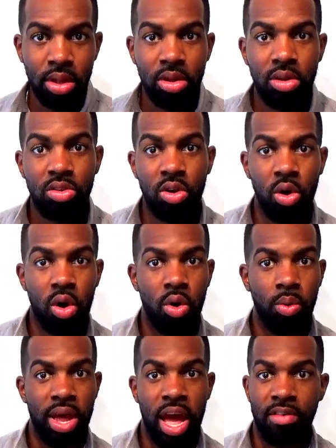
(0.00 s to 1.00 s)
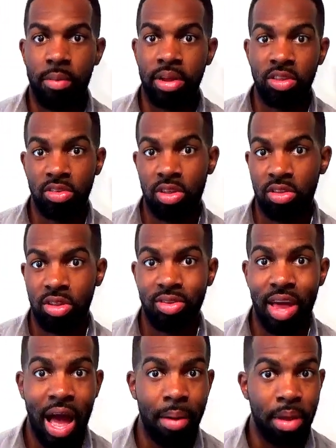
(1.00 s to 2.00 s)
So we have our basic sentence,
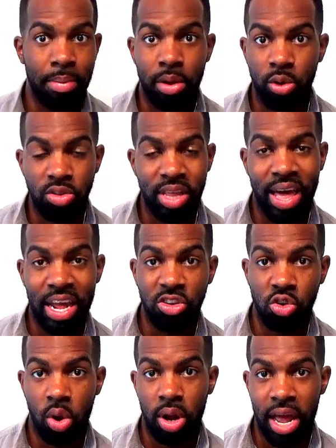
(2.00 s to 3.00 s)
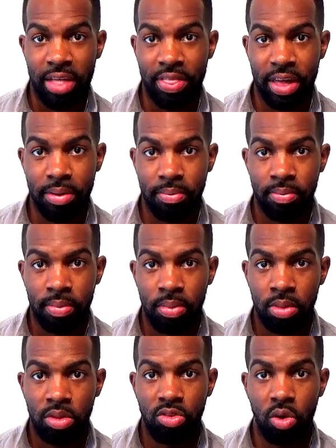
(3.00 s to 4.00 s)
a mí me gusta el chocolate.
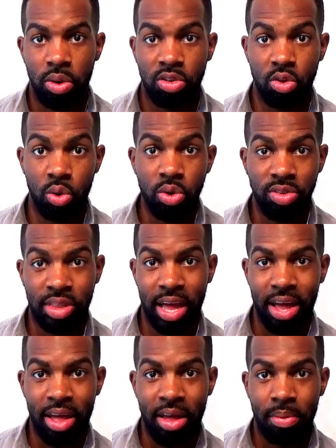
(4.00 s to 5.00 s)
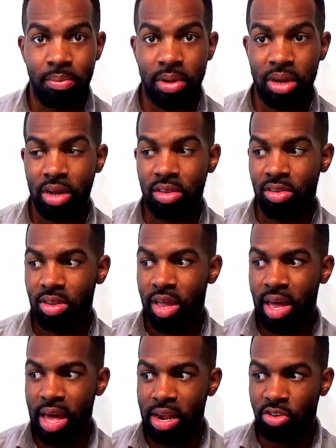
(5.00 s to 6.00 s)
So it's gusta because
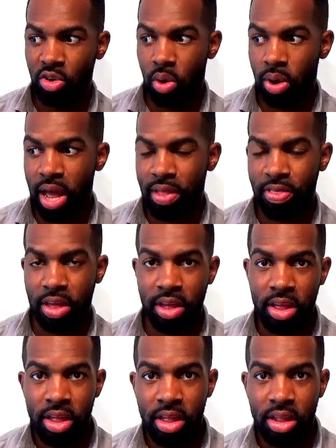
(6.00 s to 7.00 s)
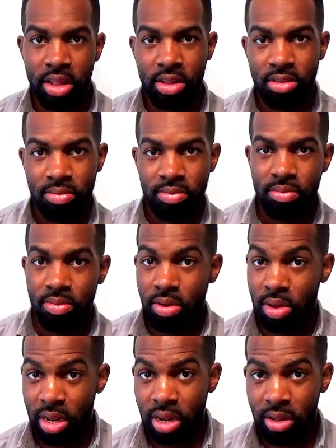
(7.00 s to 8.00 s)
el chocolate.
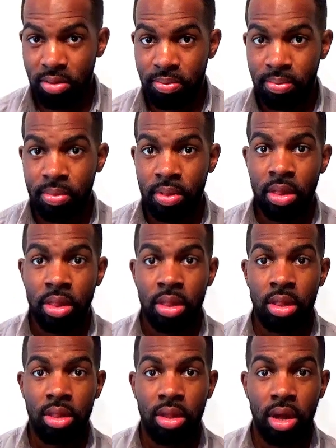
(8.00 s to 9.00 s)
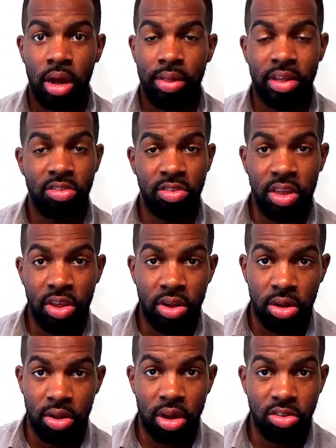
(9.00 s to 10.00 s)
You get it? That's
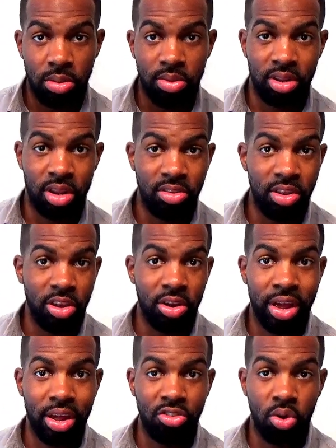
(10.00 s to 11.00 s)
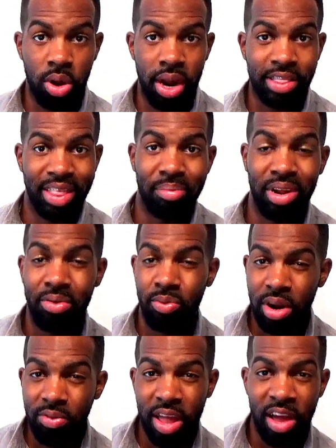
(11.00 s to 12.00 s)
singular. Our subject is singular, el chocolate. But
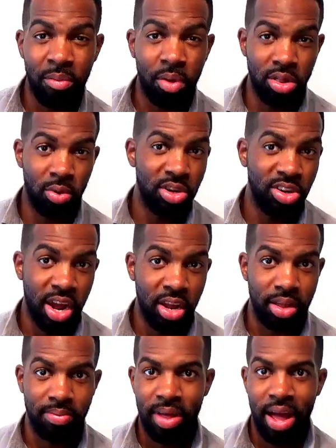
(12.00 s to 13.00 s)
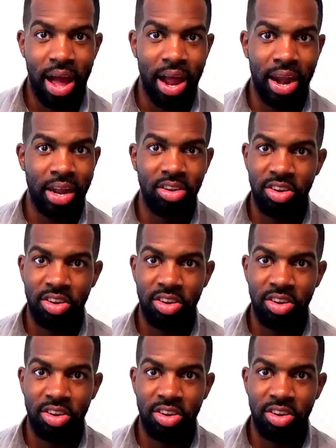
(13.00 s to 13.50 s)
what if we have more than one chocolate? I like